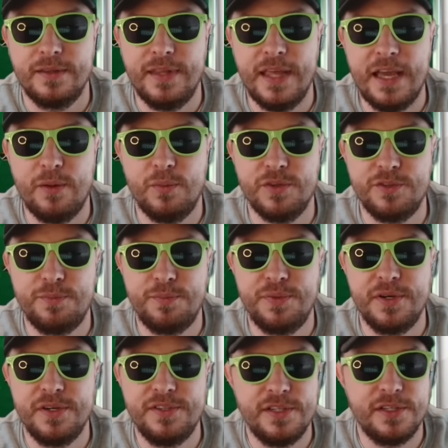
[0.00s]
That was
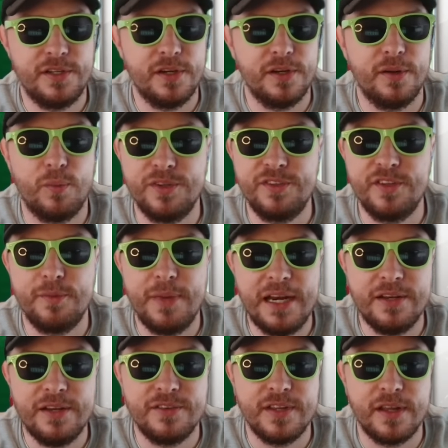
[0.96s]
pretty good. What's our
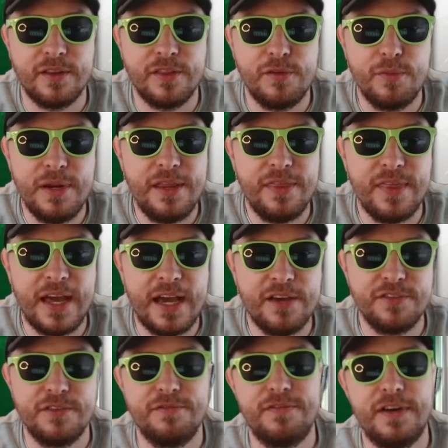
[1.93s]
balance now?
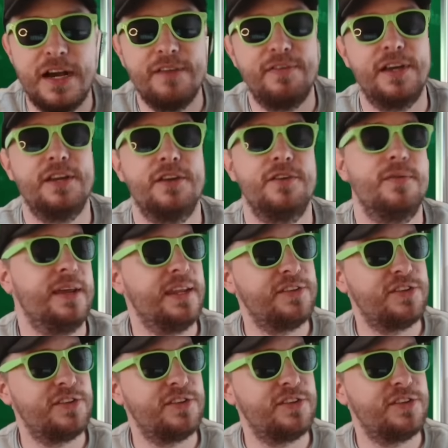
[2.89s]
3,500 Rand.